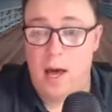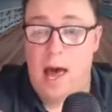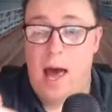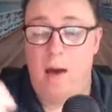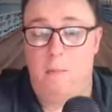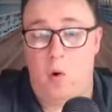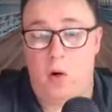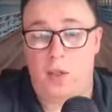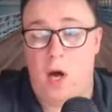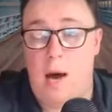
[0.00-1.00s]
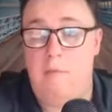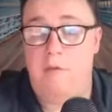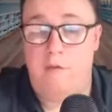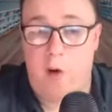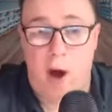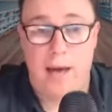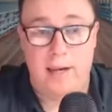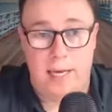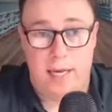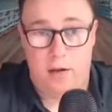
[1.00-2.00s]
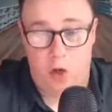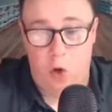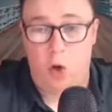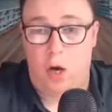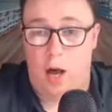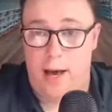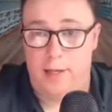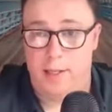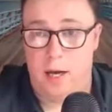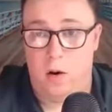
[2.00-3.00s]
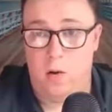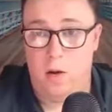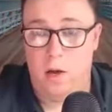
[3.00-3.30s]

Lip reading: and more time finding new clientele